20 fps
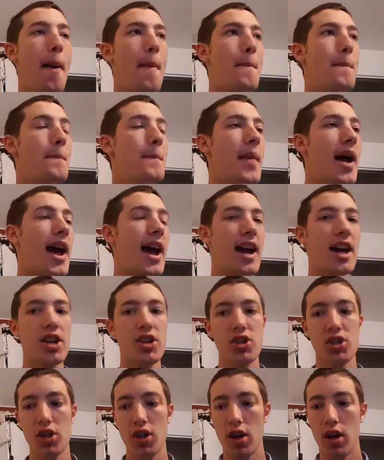
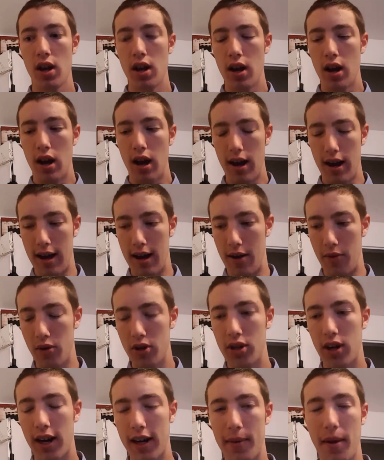MASH. We're
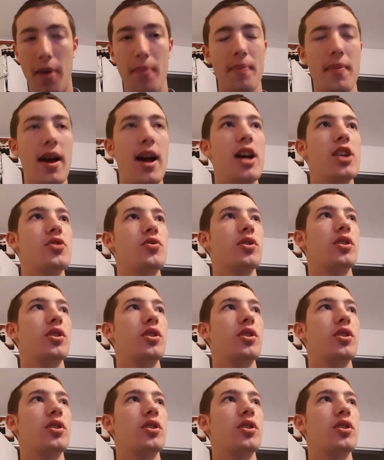talking about MASH.